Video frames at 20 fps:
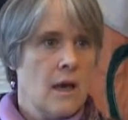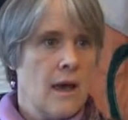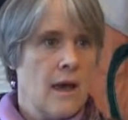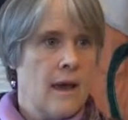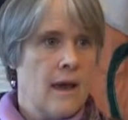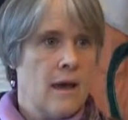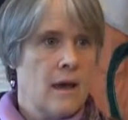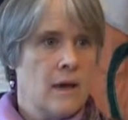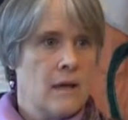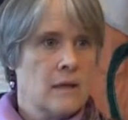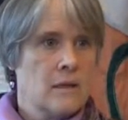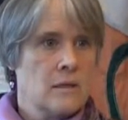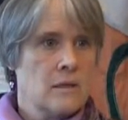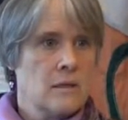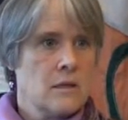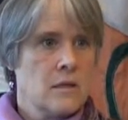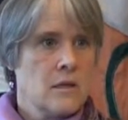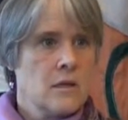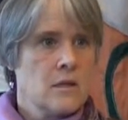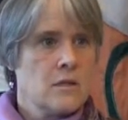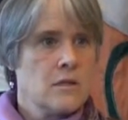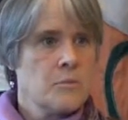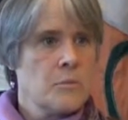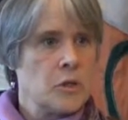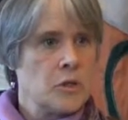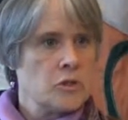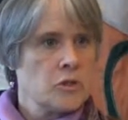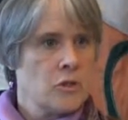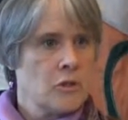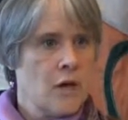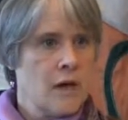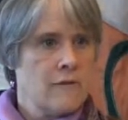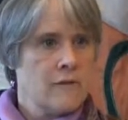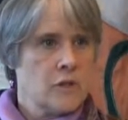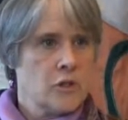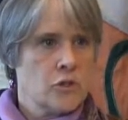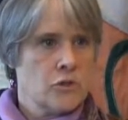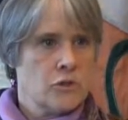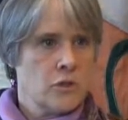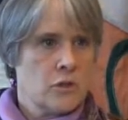and spiritual
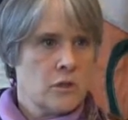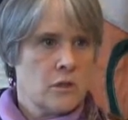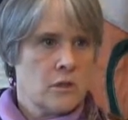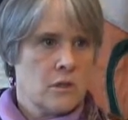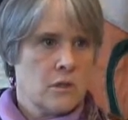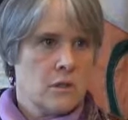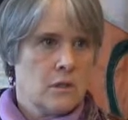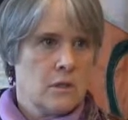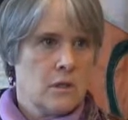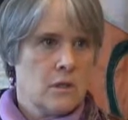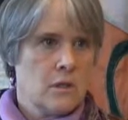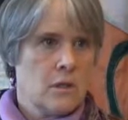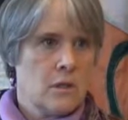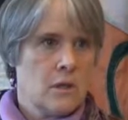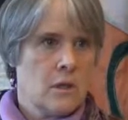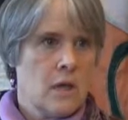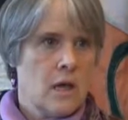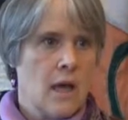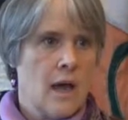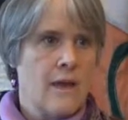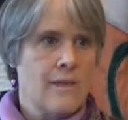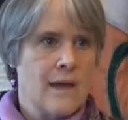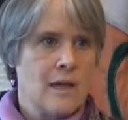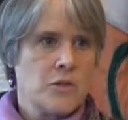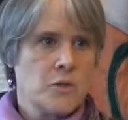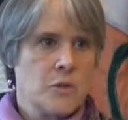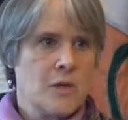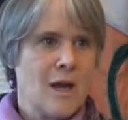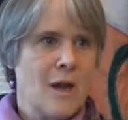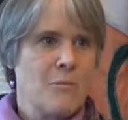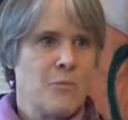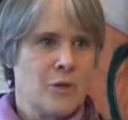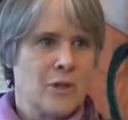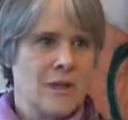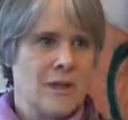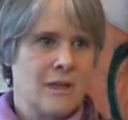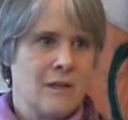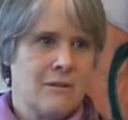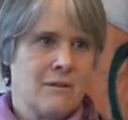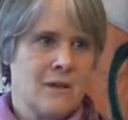evolution. And that's what I'm
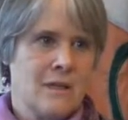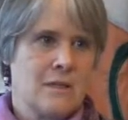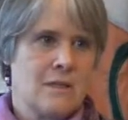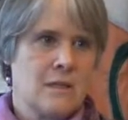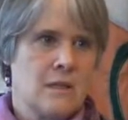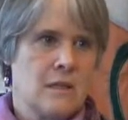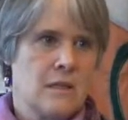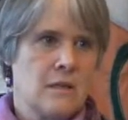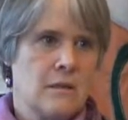really interested in.